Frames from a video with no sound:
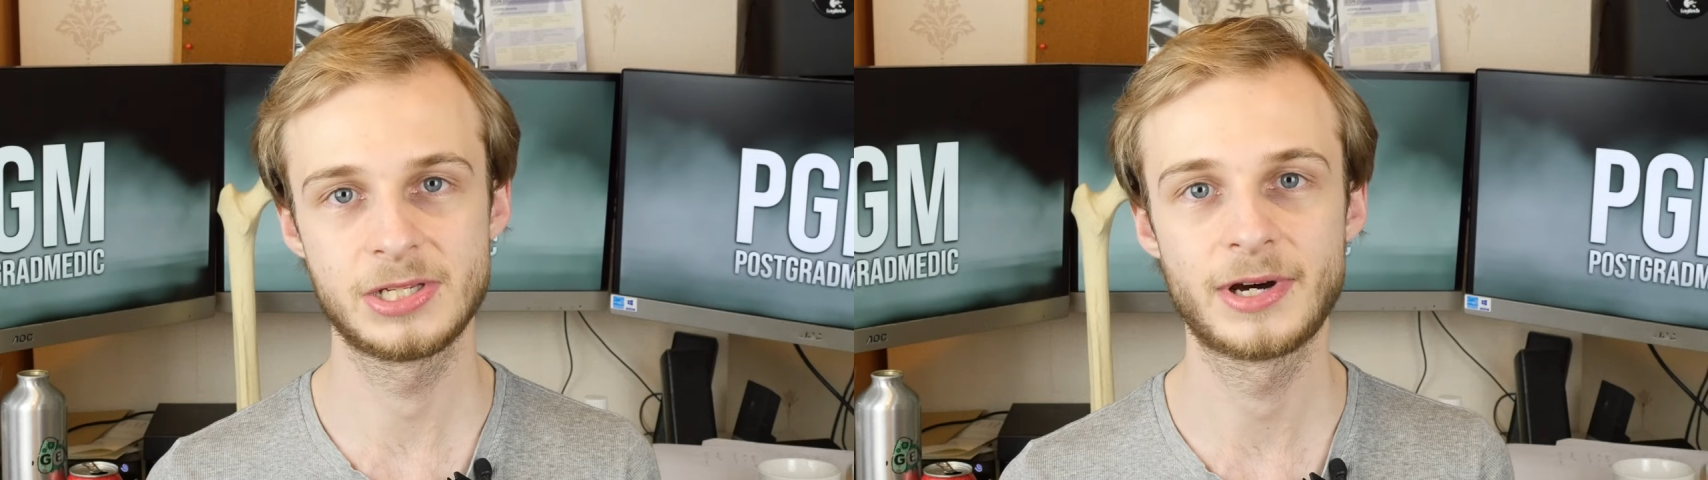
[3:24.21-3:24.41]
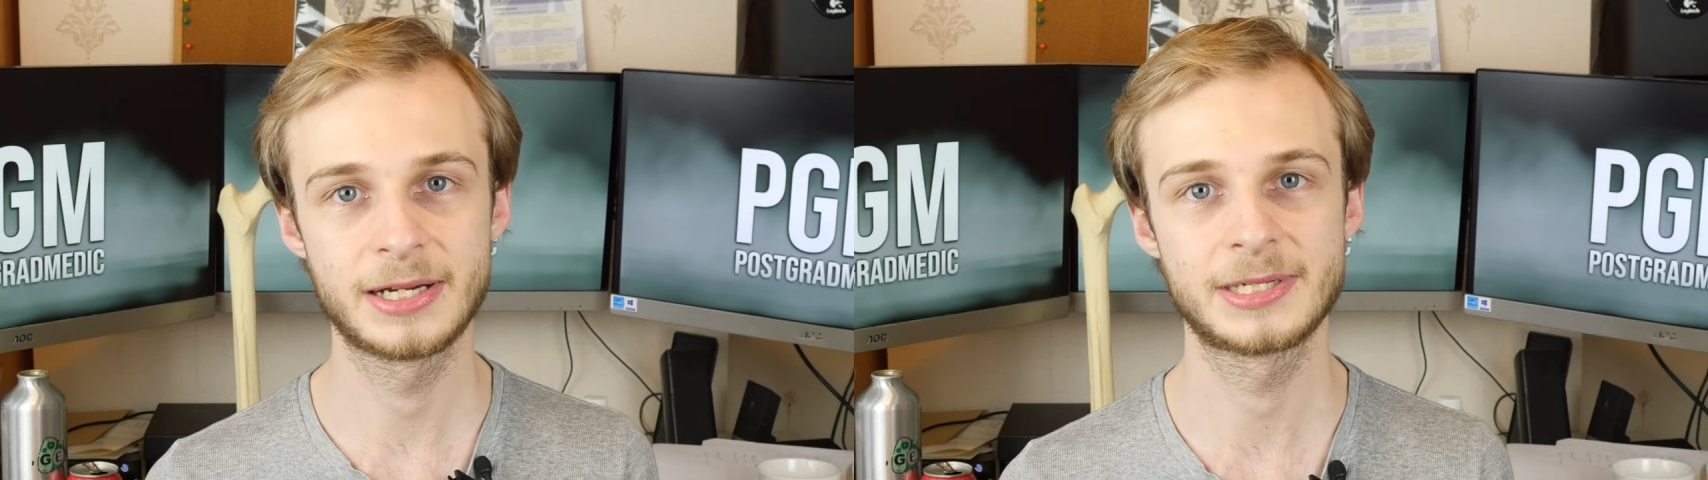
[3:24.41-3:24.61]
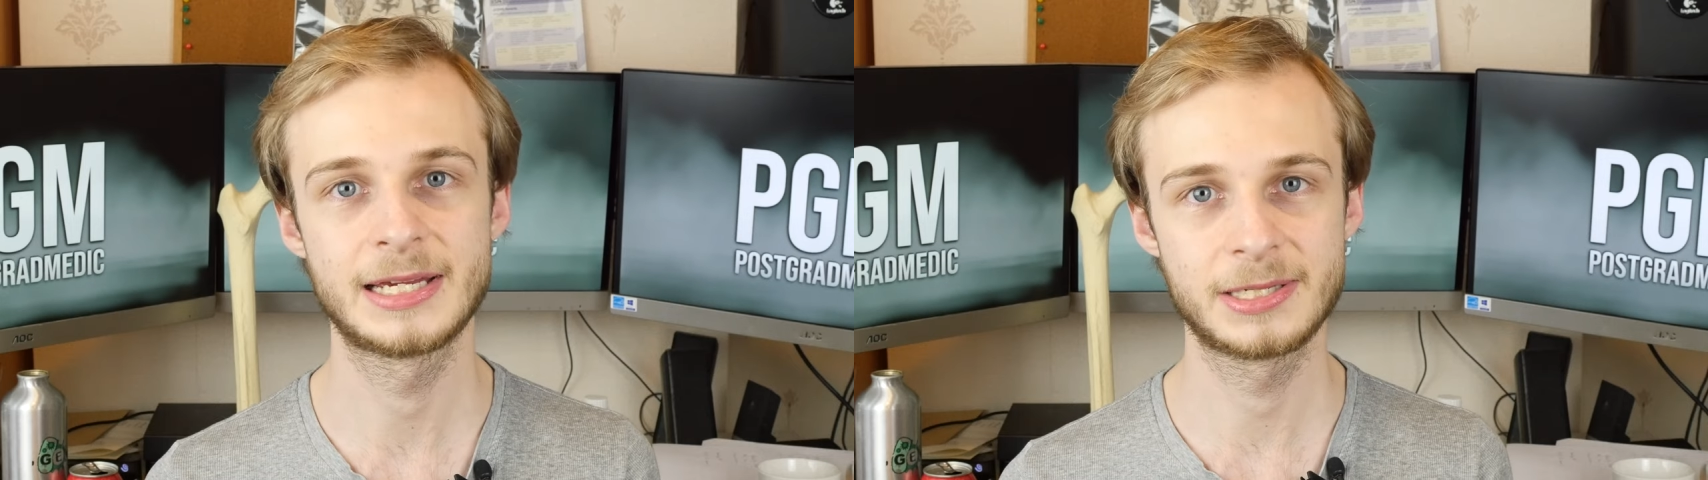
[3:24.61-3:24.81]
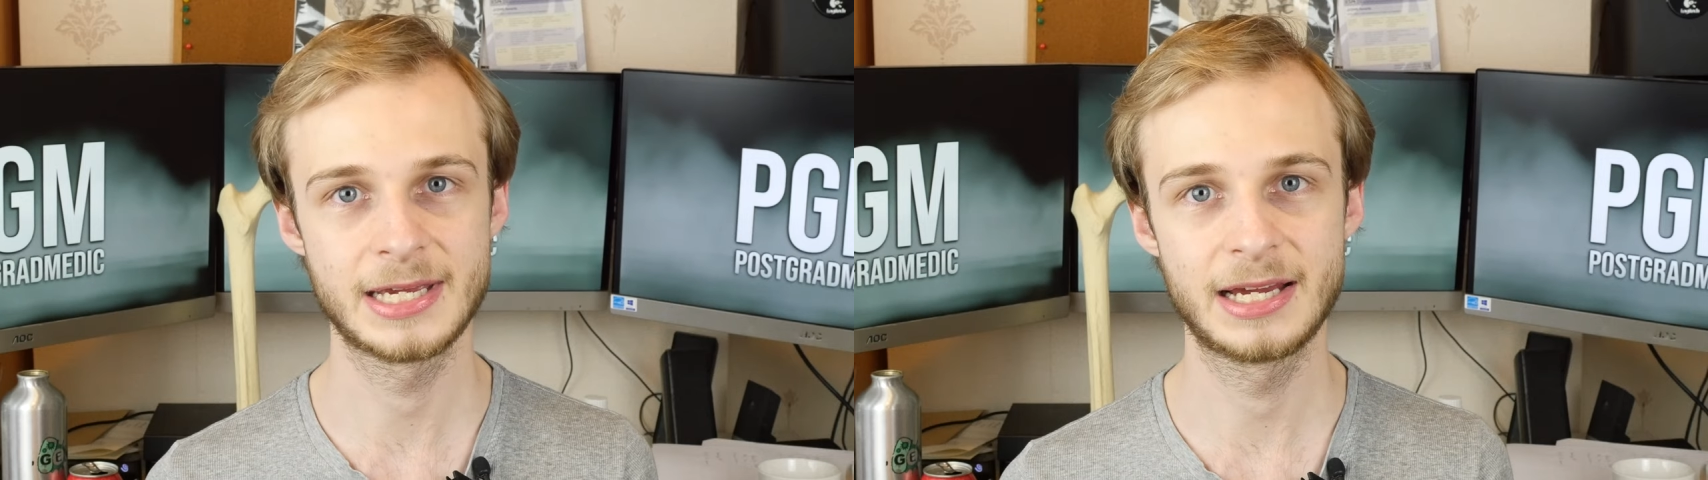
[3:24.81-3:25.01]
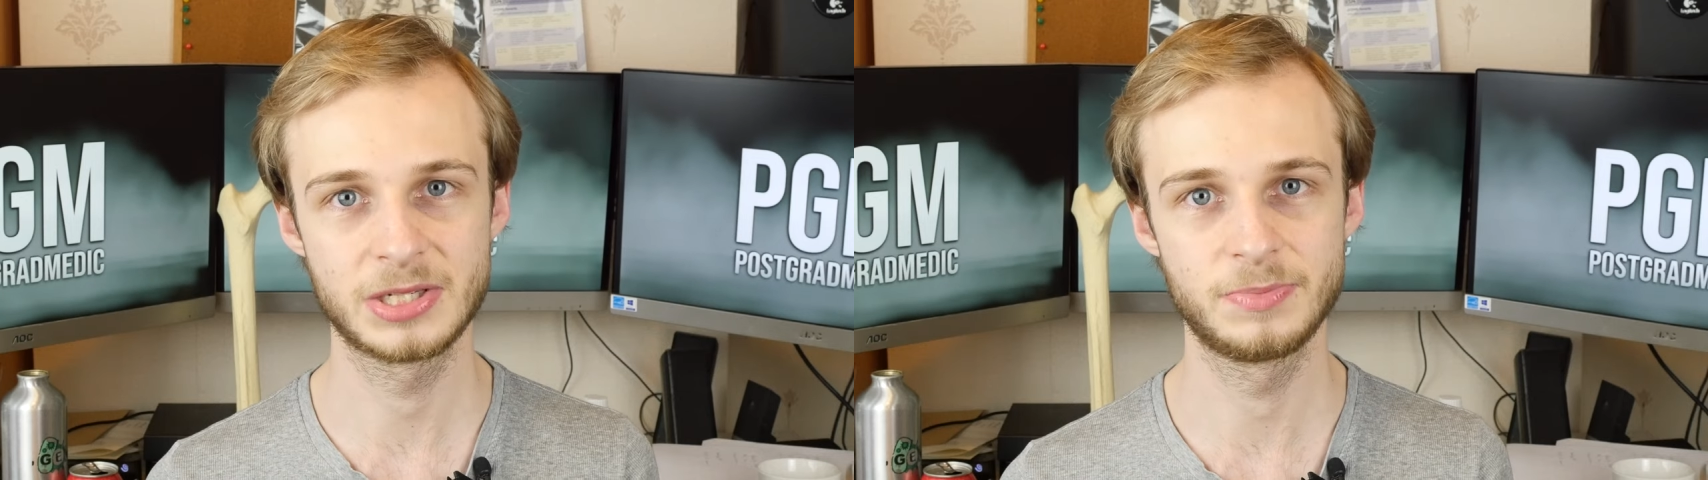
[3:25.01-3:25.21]
to access
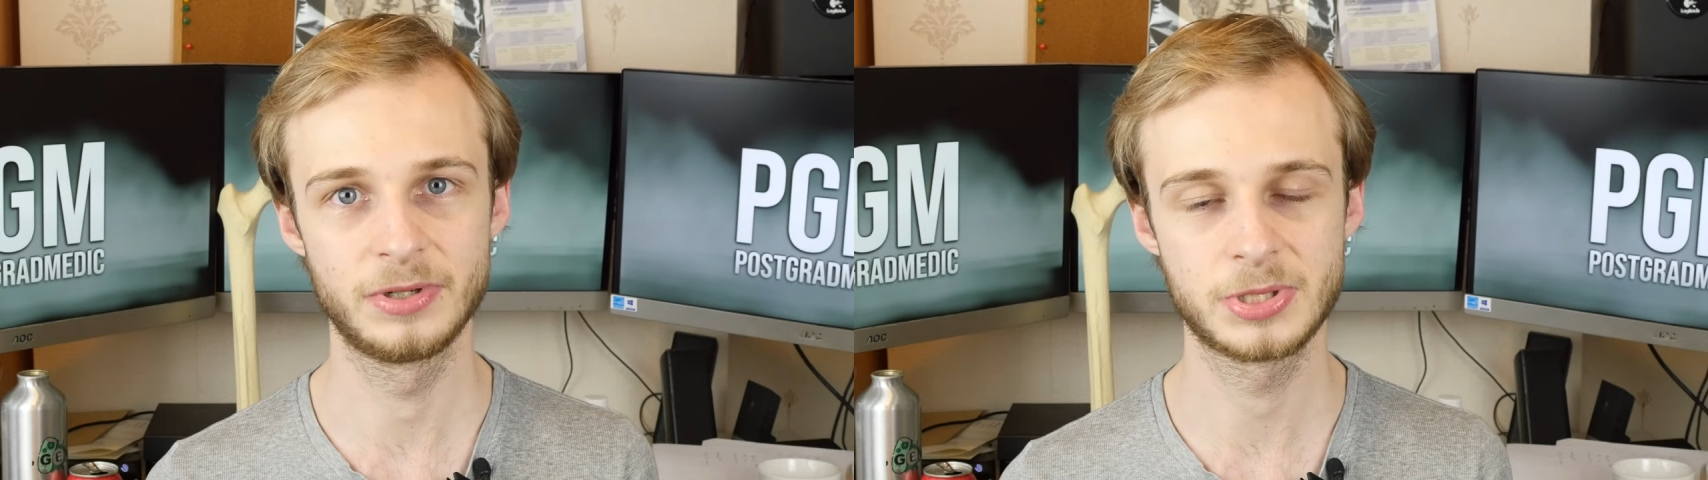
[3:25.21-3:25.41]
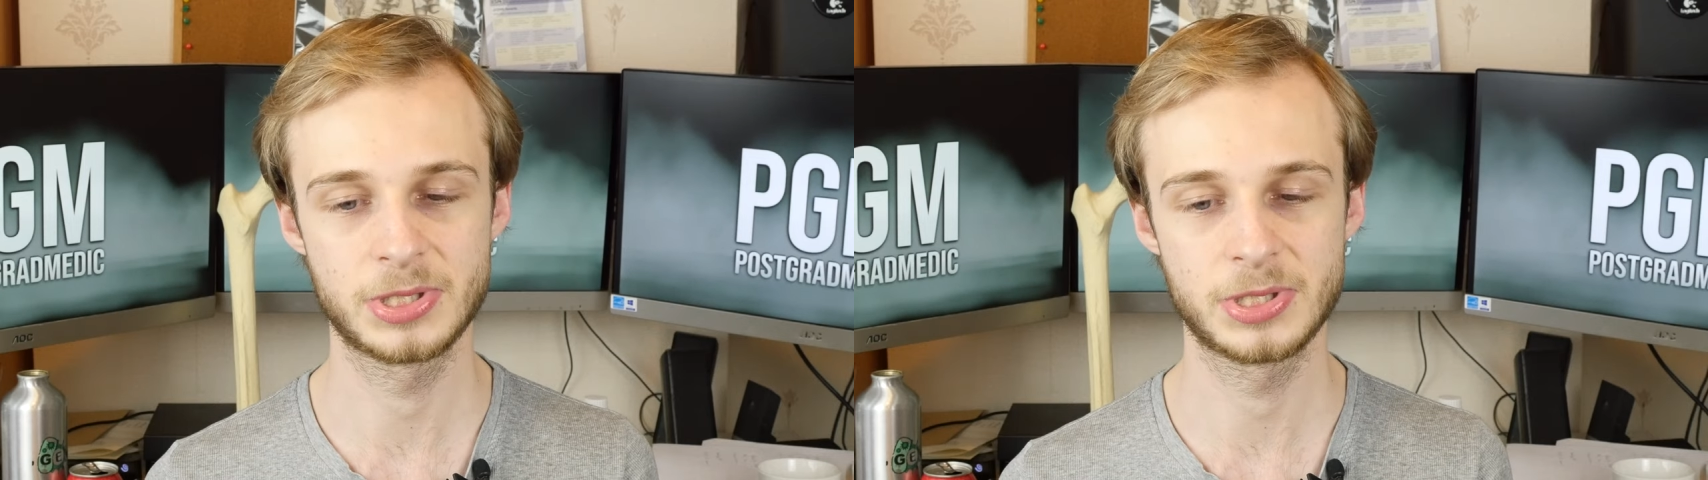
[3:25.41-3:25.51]
textbooks.